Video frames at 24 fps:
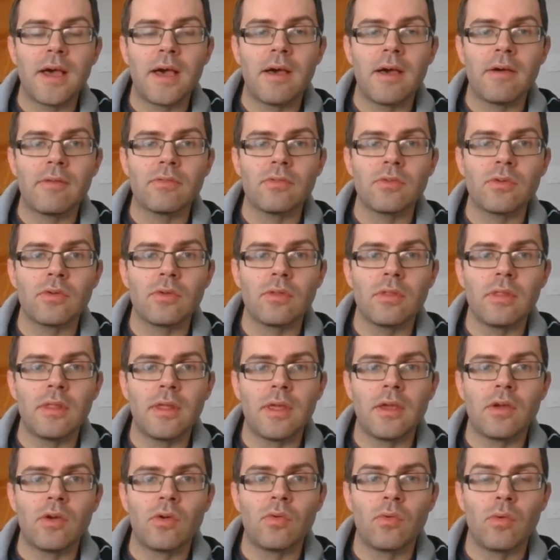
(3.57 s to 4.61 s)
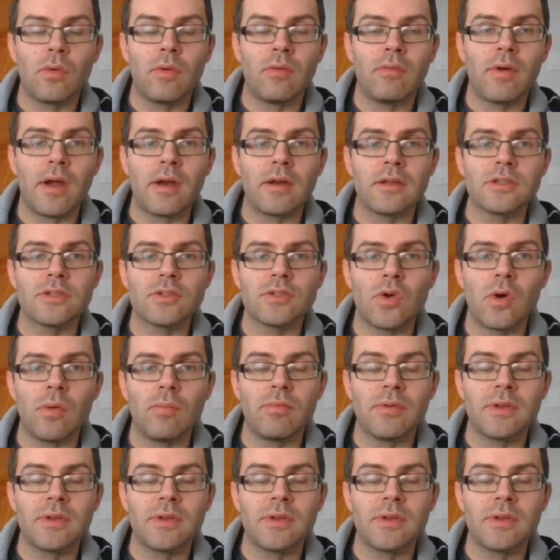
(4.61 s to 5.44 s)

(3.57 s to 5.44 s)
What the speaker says: after the coronavirus job